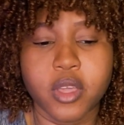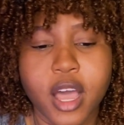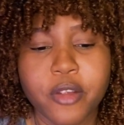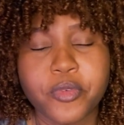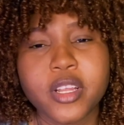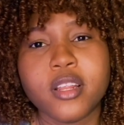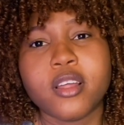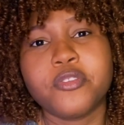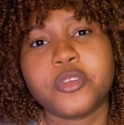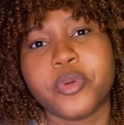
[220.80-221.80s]
I really
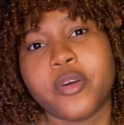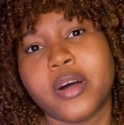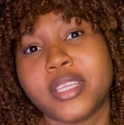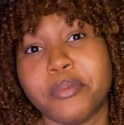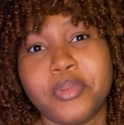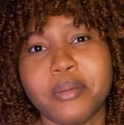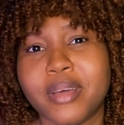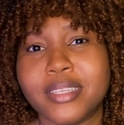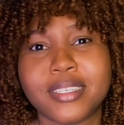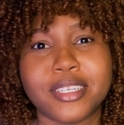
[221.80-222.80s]
love to be around
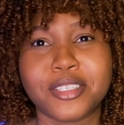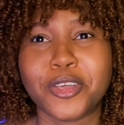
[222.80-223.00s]
implementers.